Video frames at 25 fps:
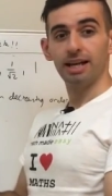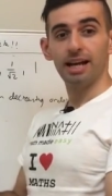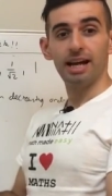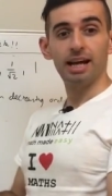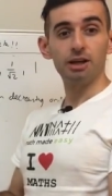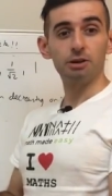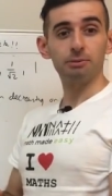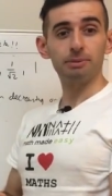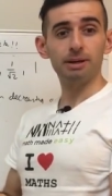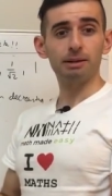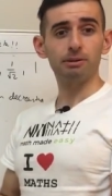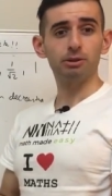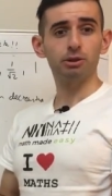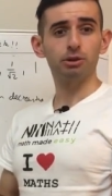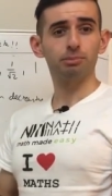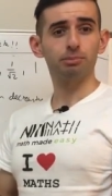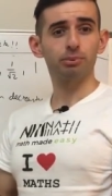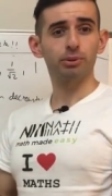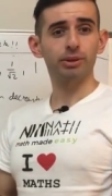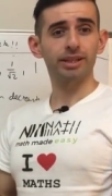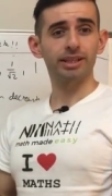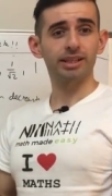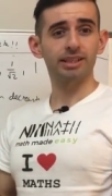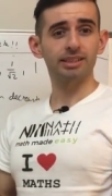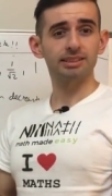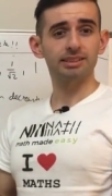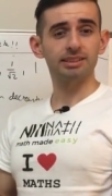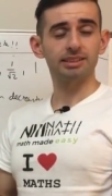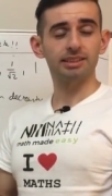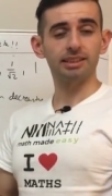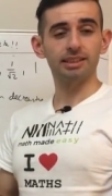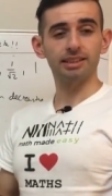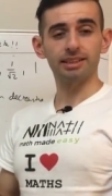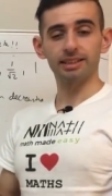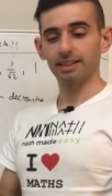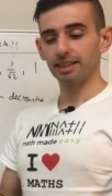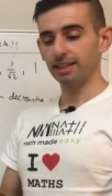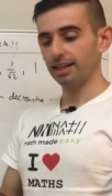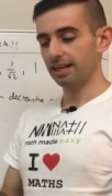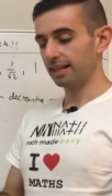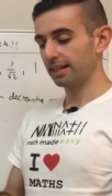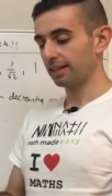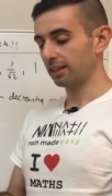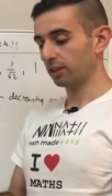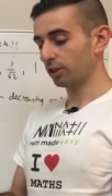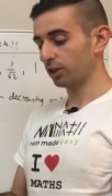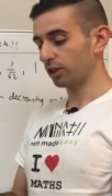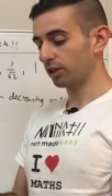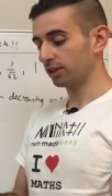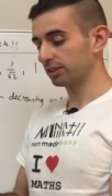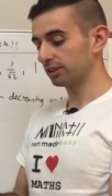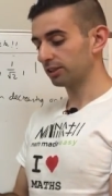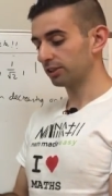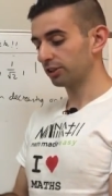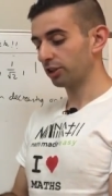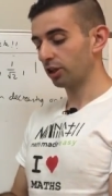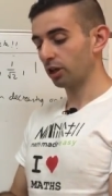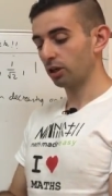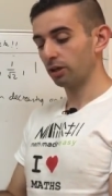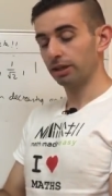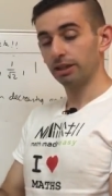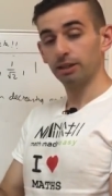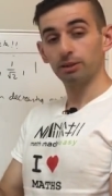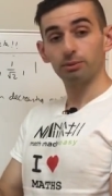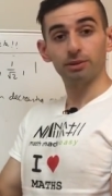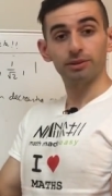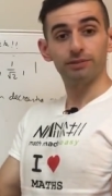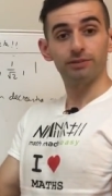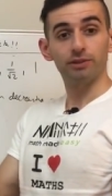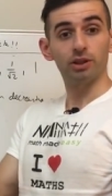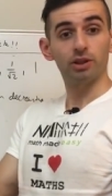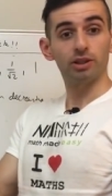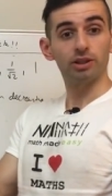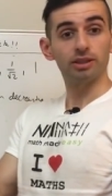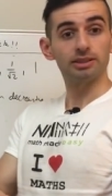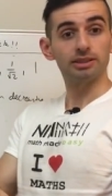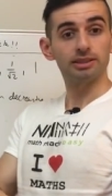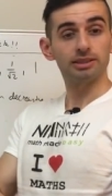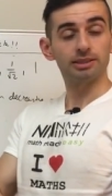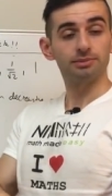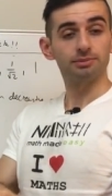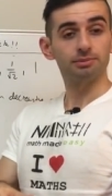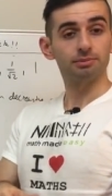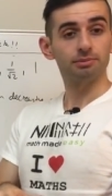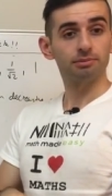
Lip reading: and you'll be able to do it pretty instantly. And then cos go in reverse.